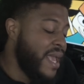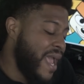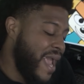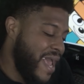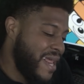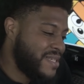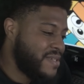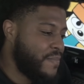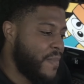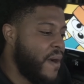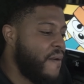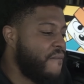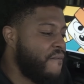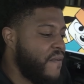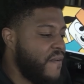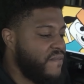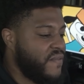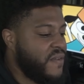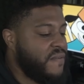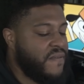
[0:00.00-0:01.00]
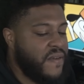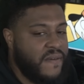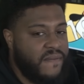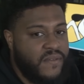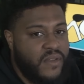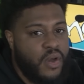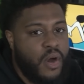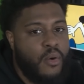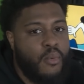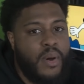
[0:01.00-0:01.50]
And it's about
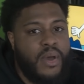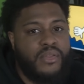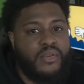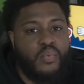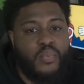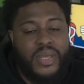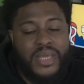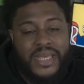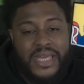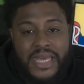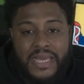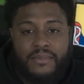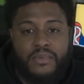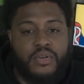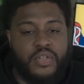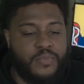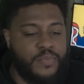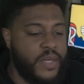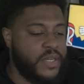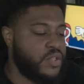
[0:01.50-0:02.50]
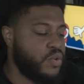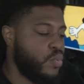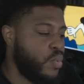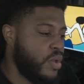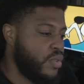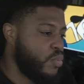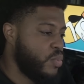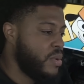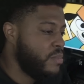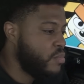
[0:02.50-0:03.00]
50-50 on whether we keep those picks or
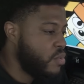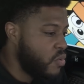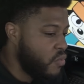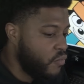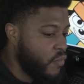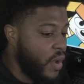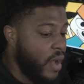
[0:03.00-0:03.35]
whether we move